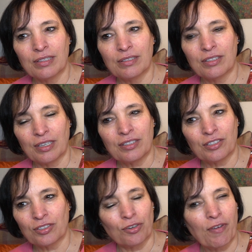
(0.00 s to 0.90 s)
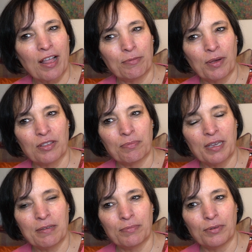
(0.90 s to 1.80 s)
to sort of help other
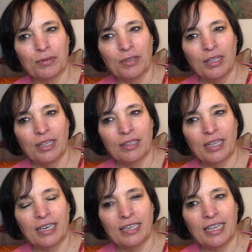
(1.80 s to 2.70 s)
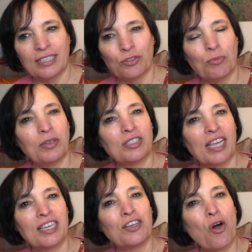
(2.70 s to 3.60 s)
people, then it's almost
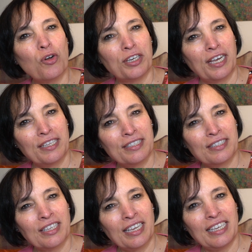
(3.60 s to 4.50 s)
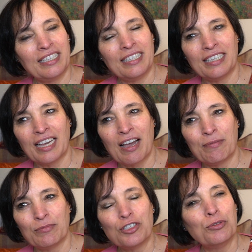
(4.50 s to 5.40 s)
like an honour that he
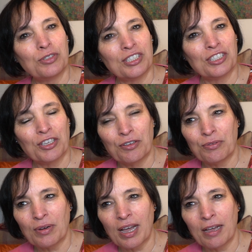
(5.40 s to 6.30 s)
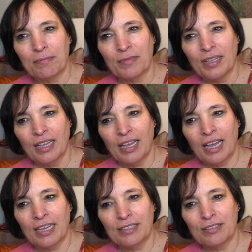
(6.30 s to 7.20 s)
chooses you,
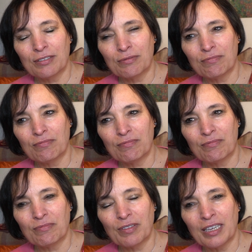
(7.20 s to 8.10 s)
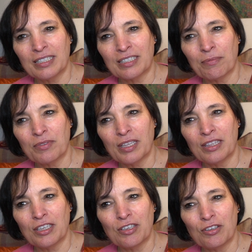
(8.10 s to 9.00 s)
and it's something
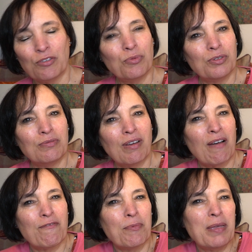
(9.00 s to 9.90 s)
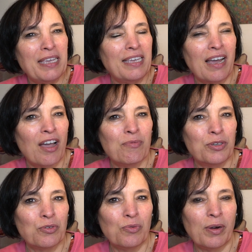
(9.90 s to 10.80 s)
that you would, for me, I
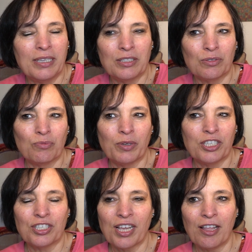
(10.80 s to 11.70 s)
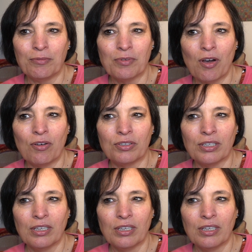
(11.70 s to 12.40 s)
would always wish to help God,